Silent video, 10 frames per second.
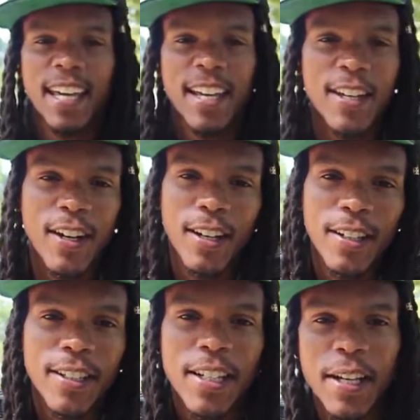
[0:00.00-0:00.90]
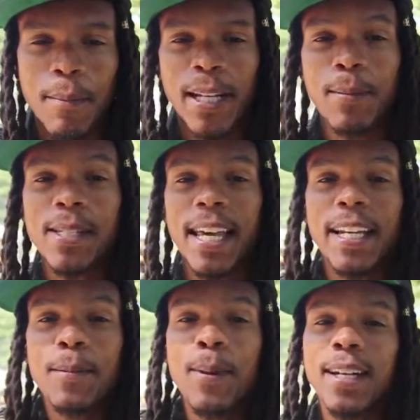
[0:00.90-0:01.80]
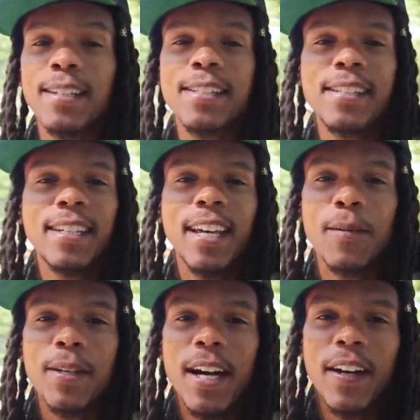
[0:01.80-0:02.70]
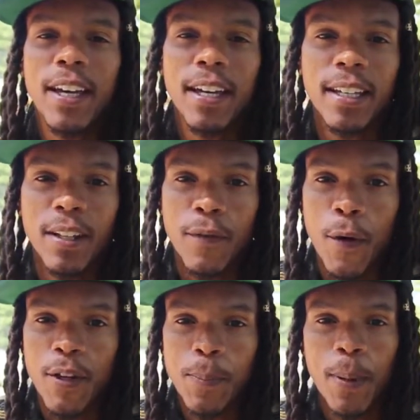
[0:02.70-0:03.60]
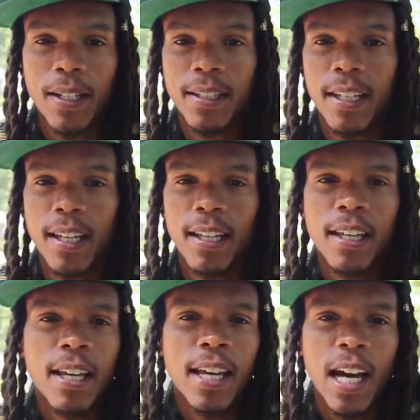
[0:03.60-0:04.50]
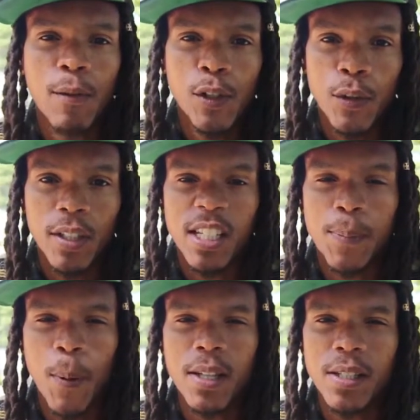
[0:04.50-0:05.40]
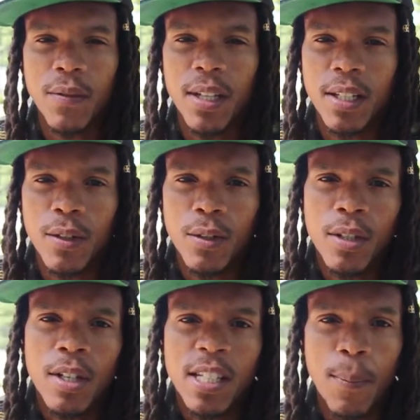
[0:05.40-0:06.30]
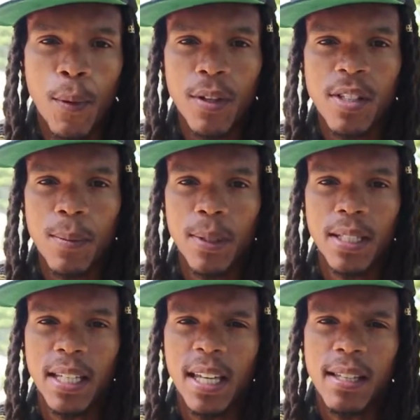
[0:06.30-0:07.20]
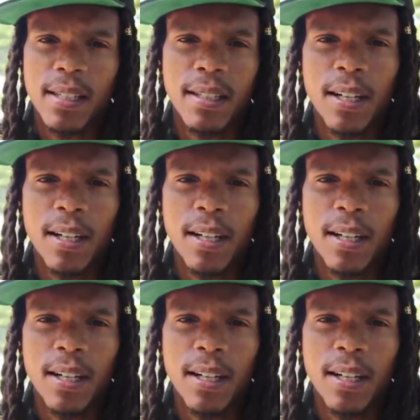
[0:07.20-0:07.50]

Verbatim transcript: Hey y'all, my name is Eddie Bellas, and we are here in Forest Park today shooting a sponsor video promoting some of the kids in the